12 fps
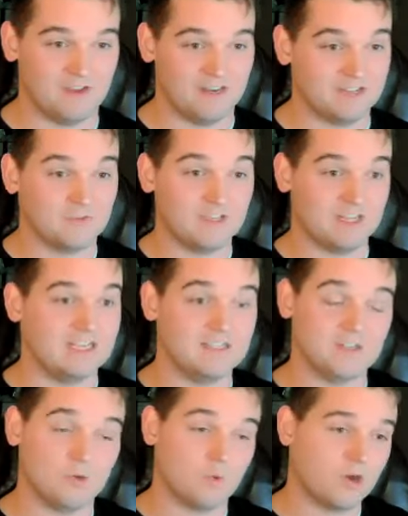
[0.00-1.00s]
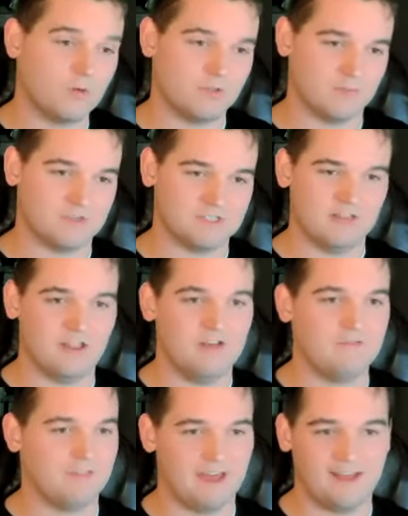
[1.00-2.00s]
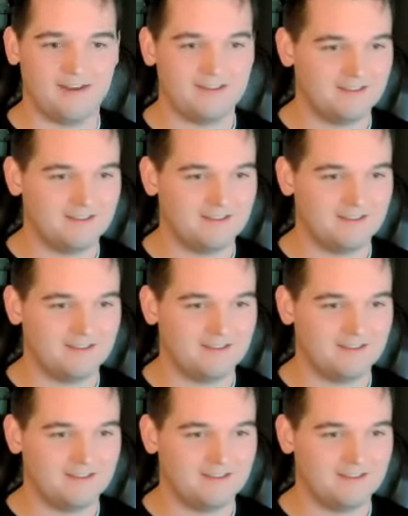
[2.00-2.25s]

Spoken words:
And it's really easy to work with them because they love that.